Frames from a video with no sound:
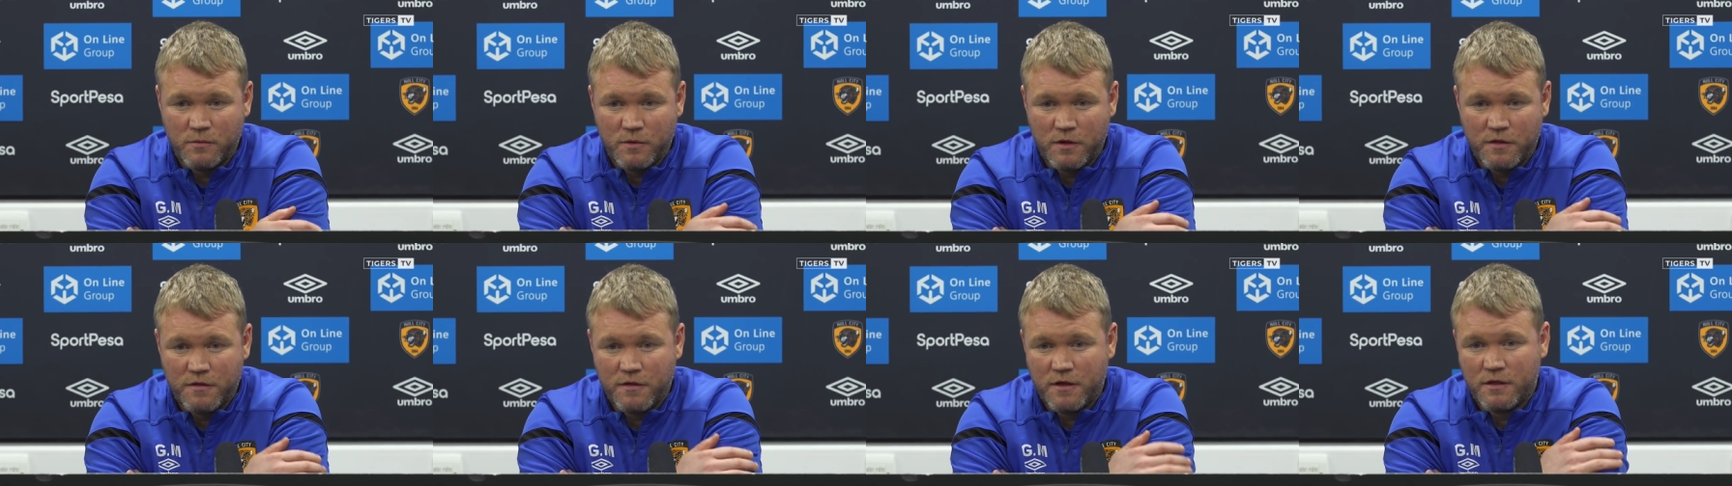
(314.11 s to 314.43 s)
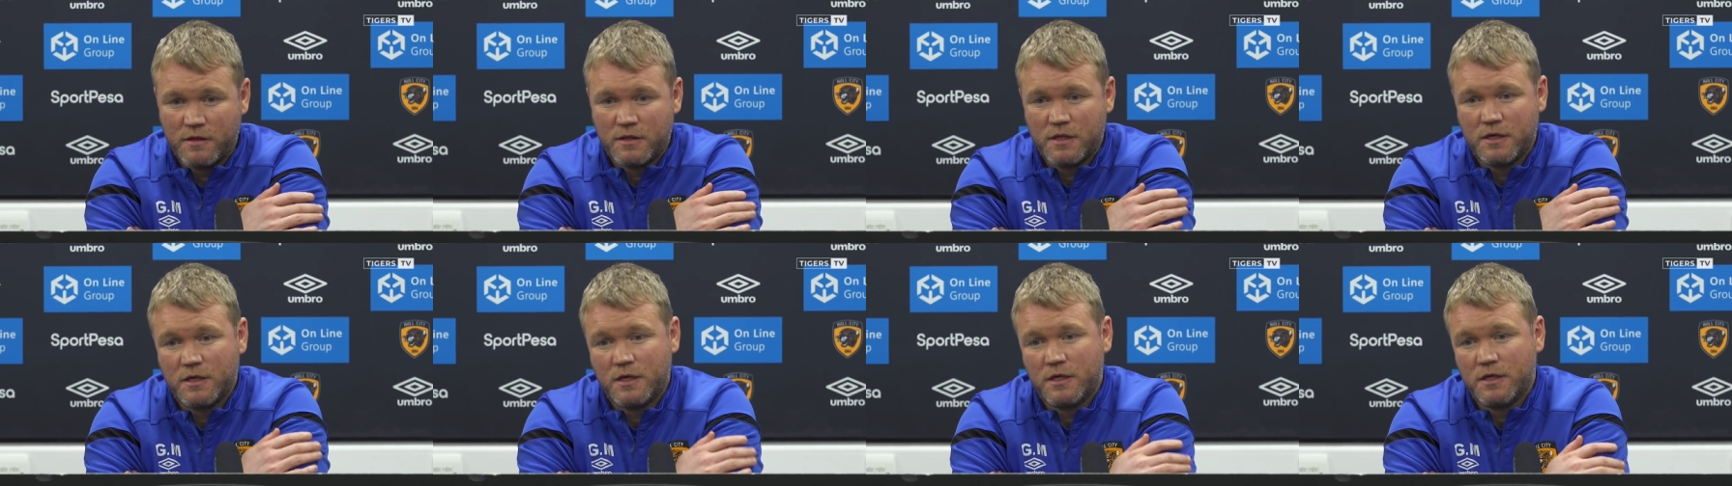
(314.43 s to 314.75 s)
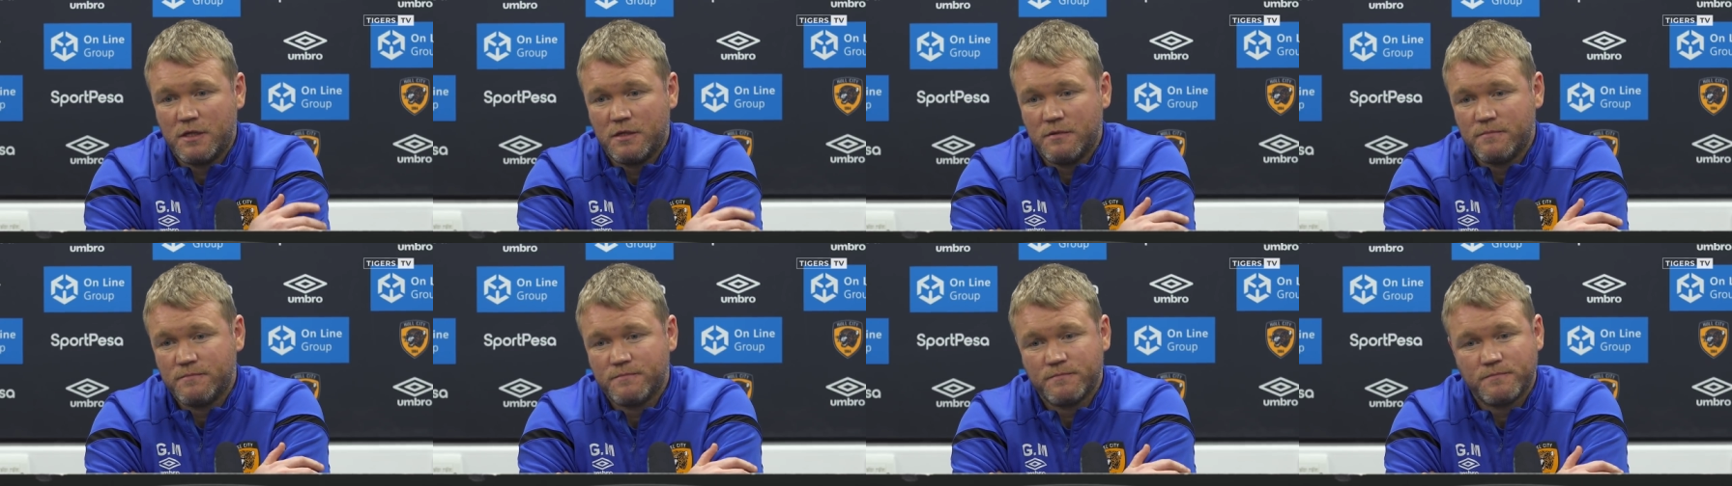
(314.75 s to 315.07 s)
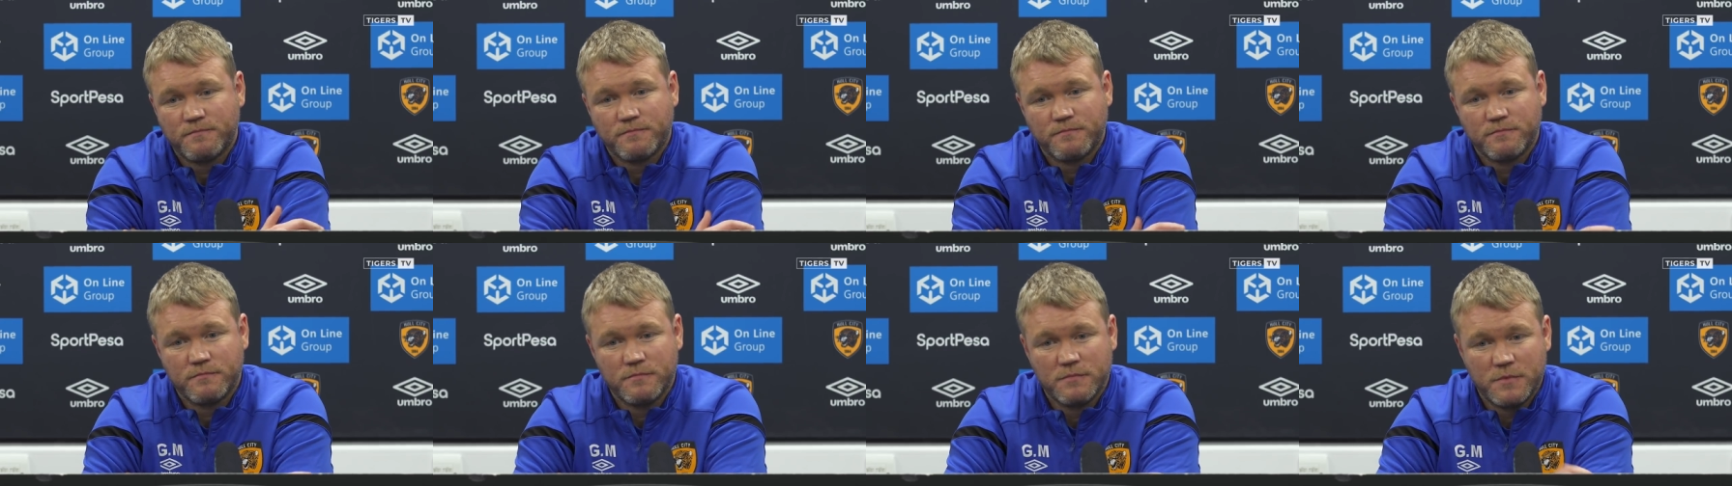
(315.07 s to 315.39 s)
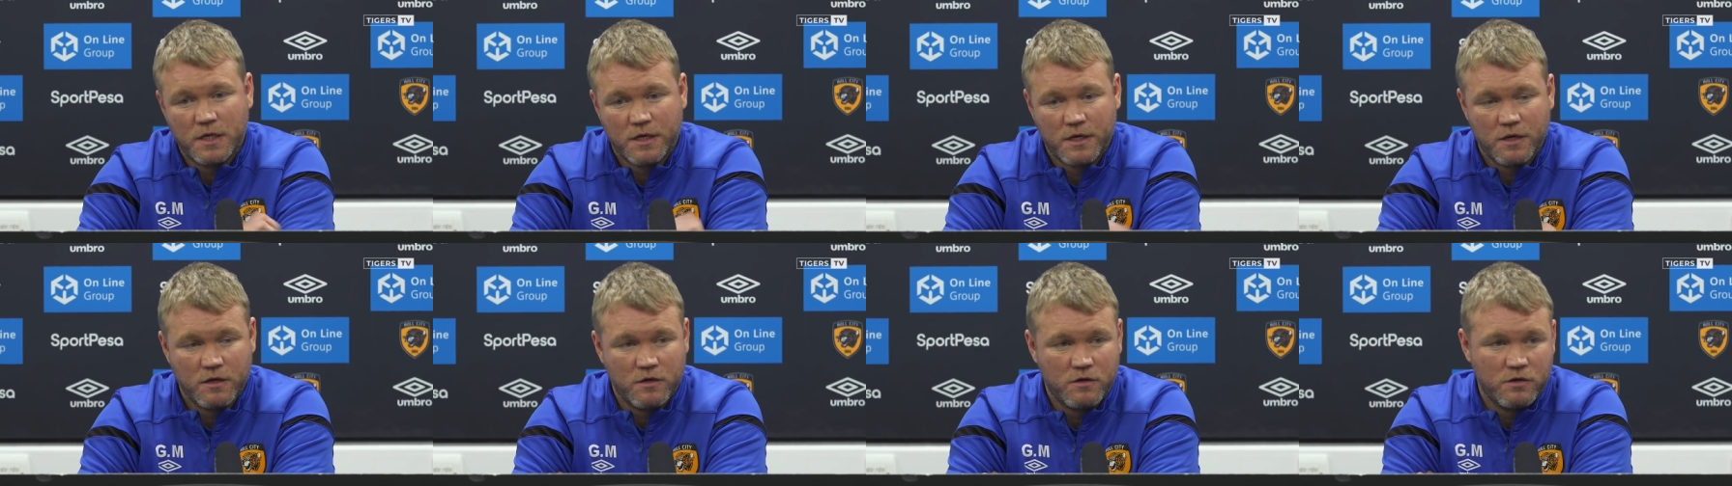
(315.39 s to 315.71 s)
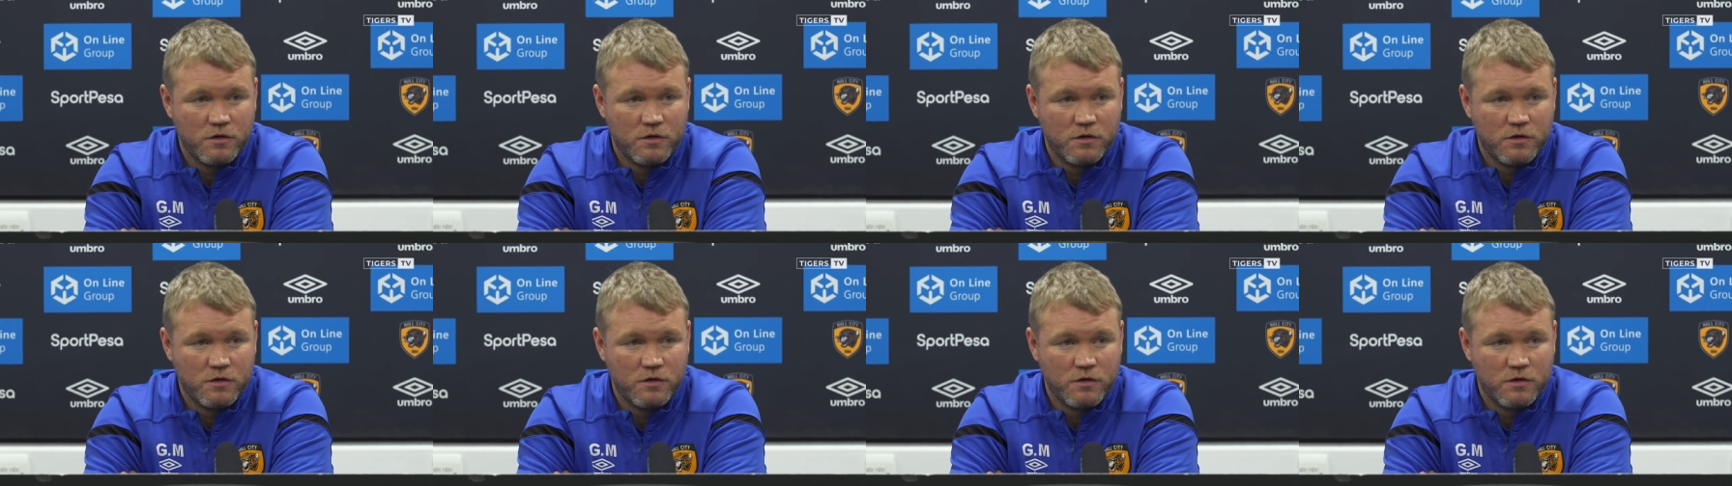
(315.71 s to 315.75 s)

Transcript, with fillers: we think that can